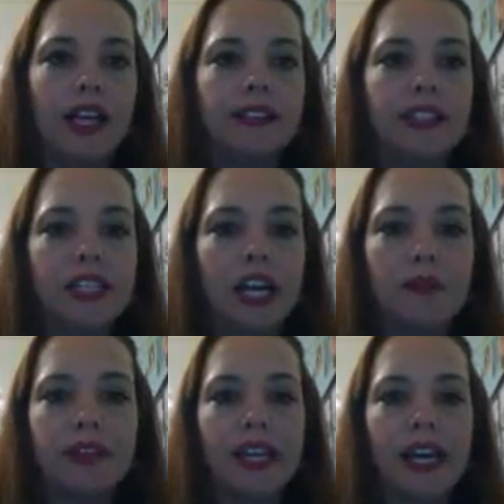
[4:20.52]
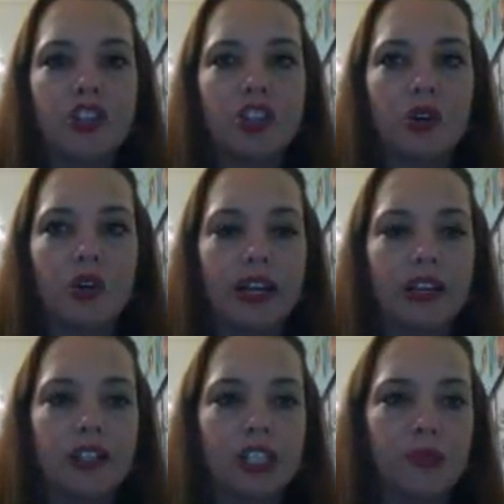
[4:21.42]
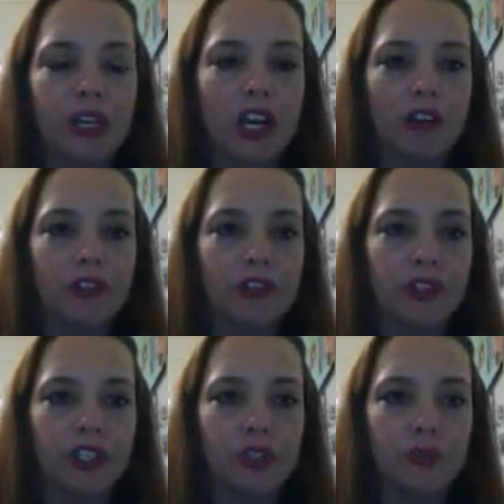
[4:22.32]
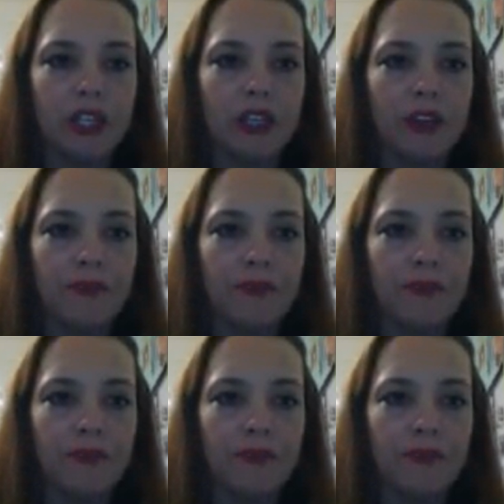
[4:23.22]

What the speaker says: Let's talk about the extra credit that's being offered for this week.